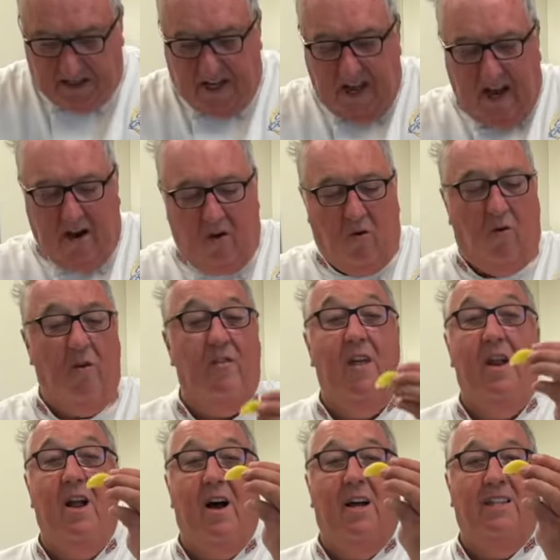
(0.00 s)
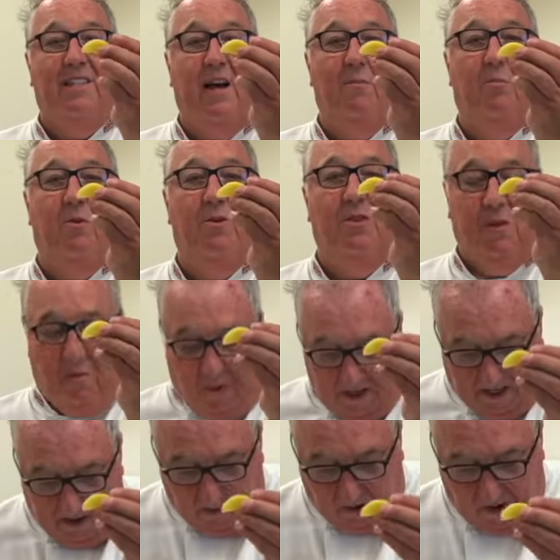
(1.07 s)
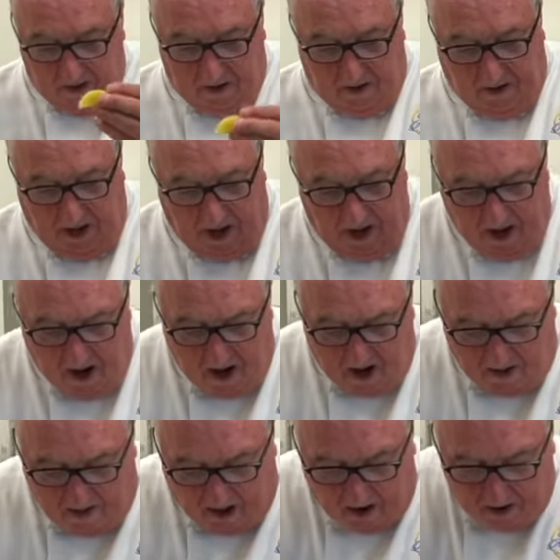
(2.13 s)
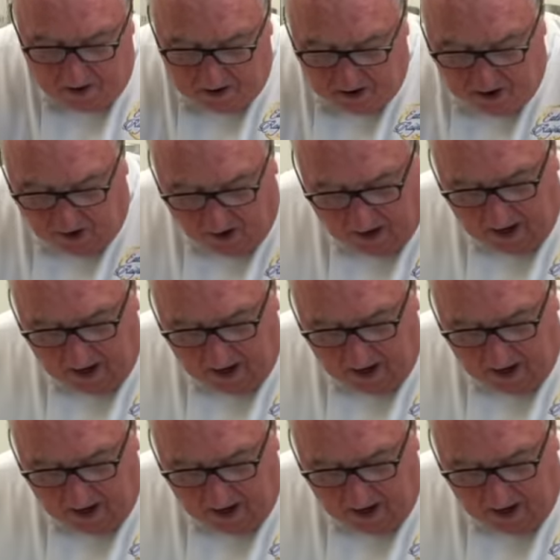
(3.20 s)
get all of the nice apples, the pretty ones, okay? Those, not